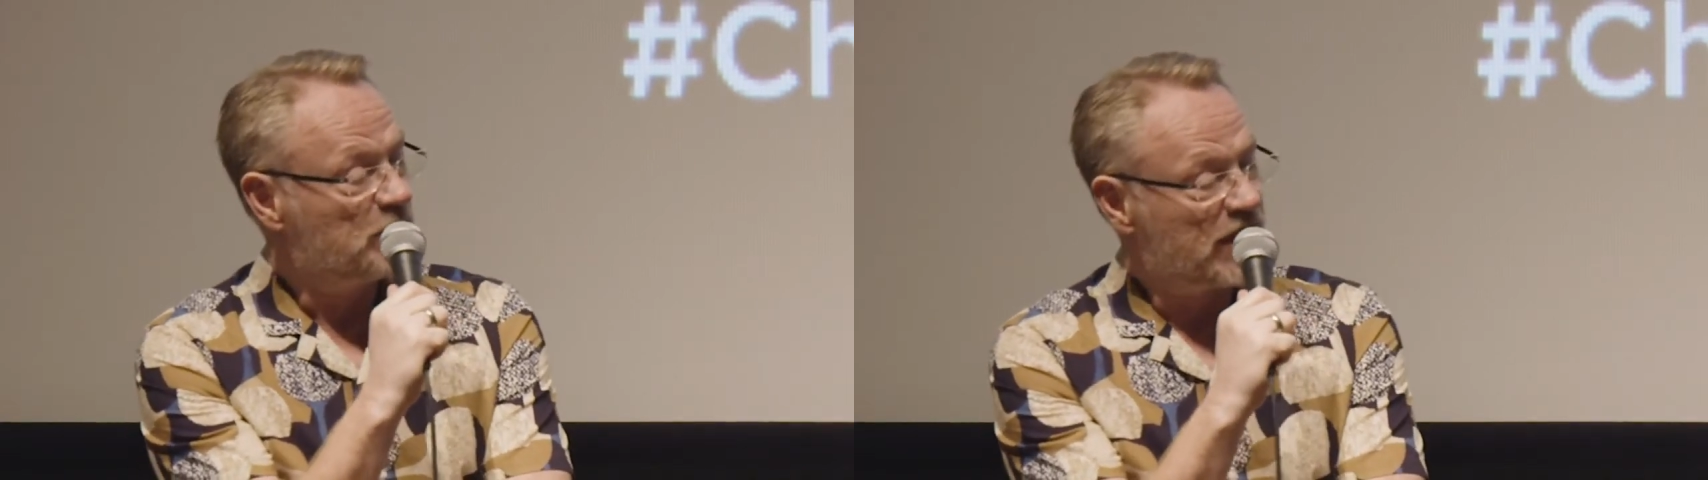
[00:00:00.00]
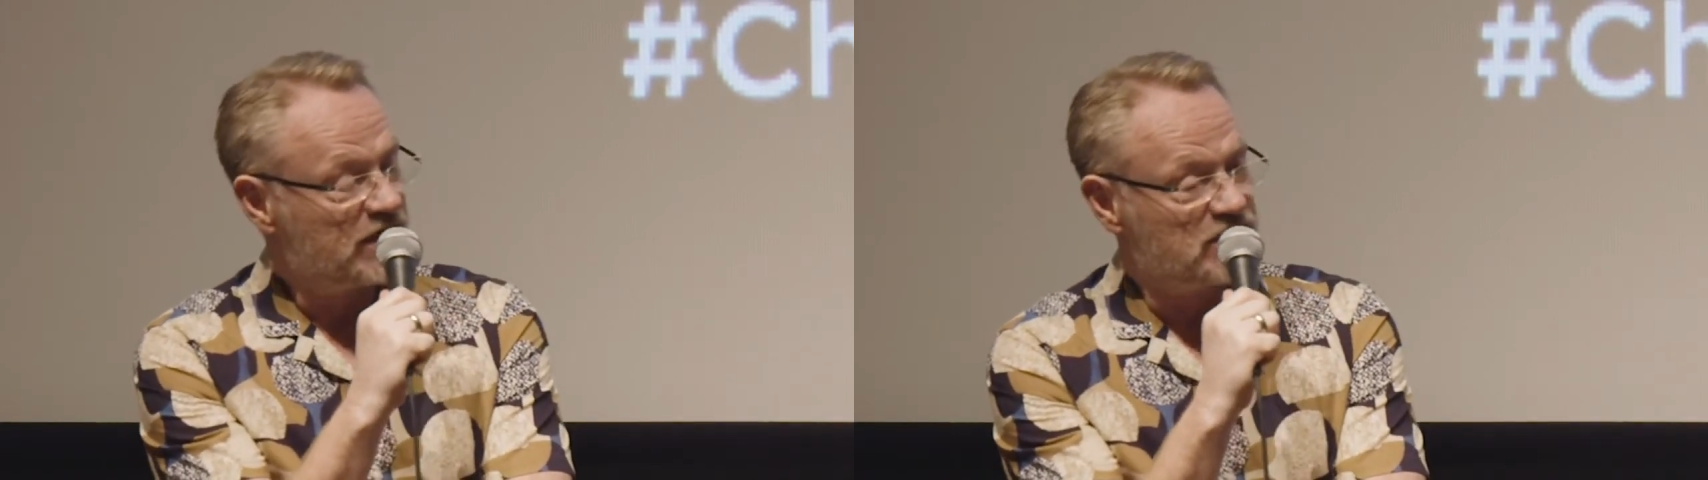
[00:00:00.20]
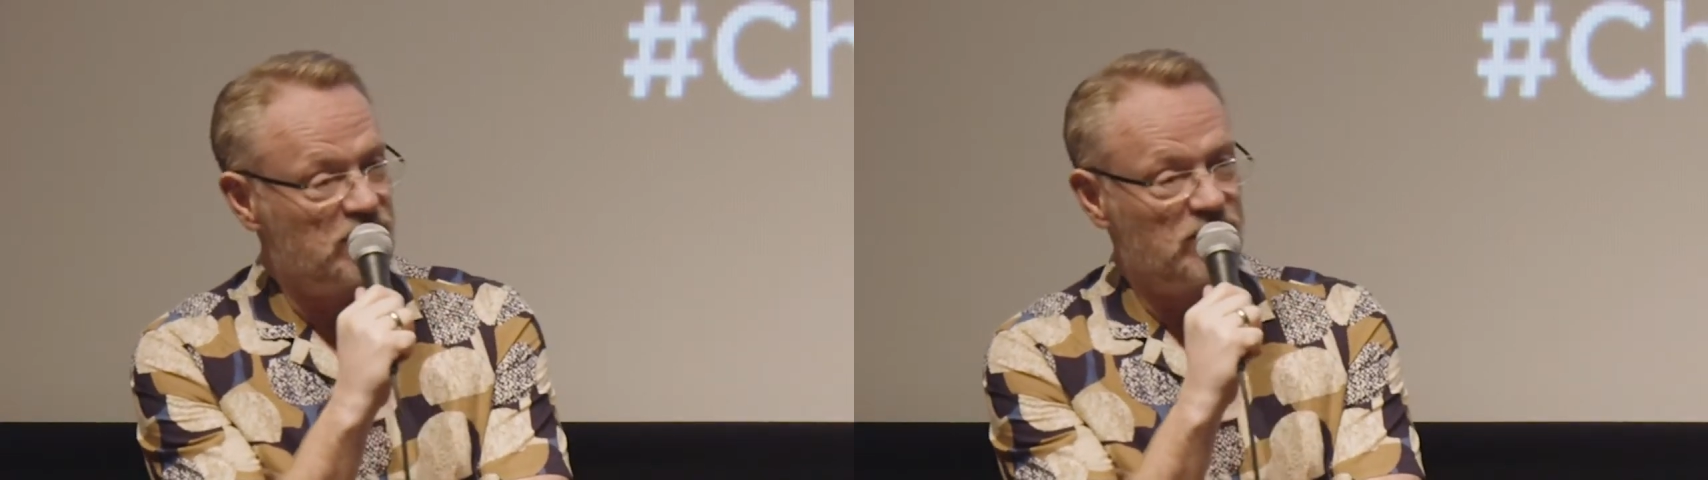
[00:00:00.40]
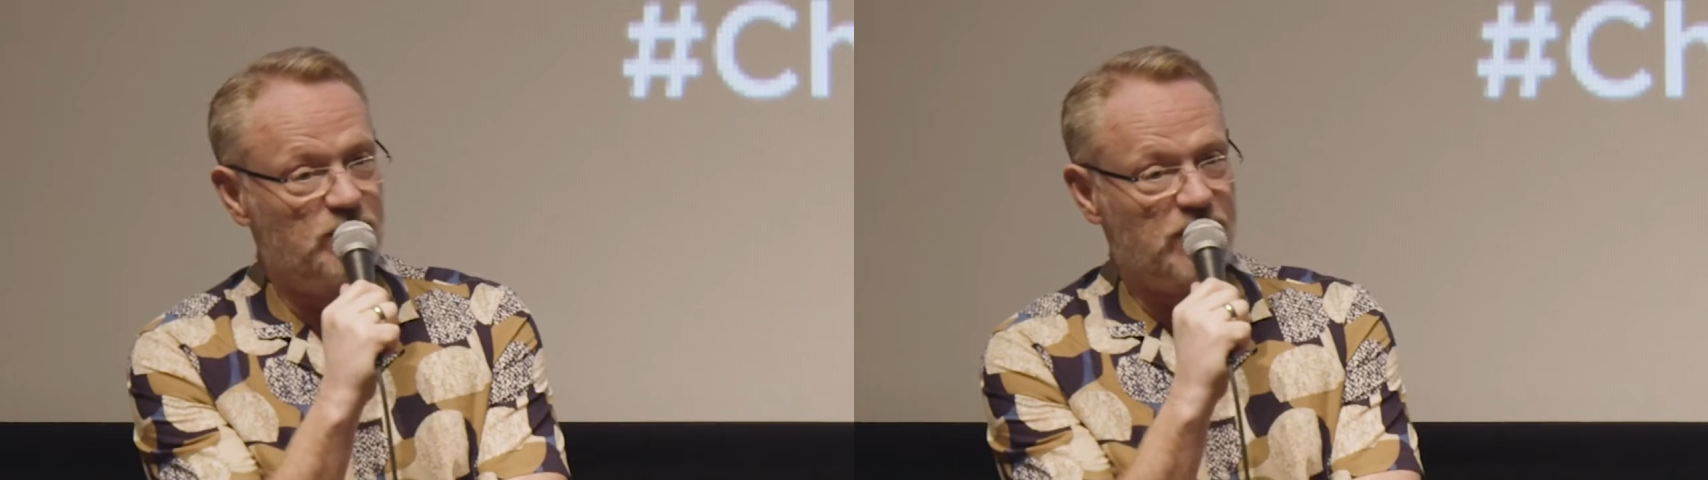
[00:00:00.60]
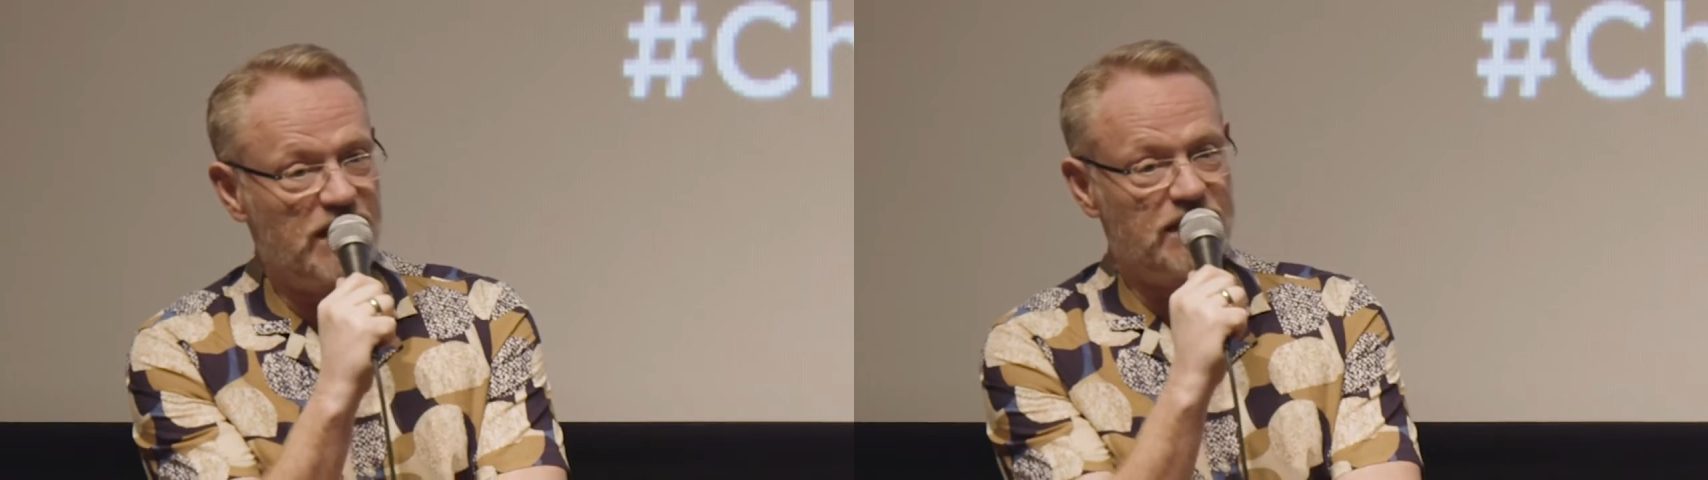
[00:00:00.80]
based on
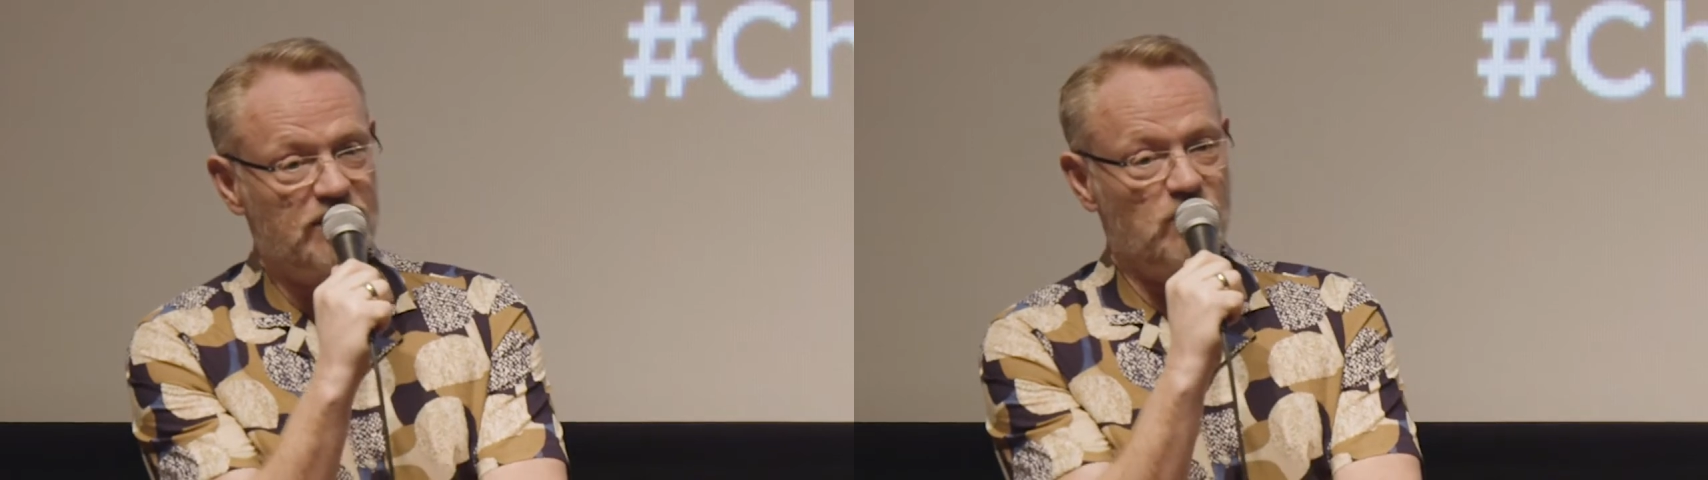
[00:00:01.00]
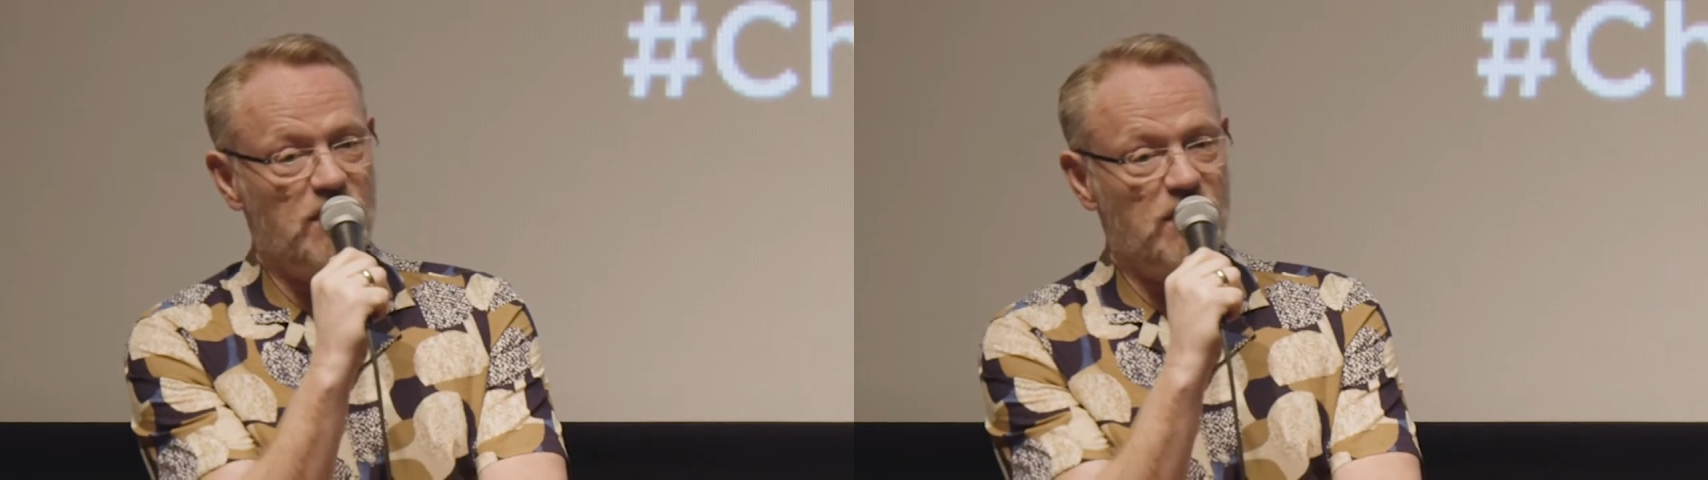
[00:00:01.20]
breaking the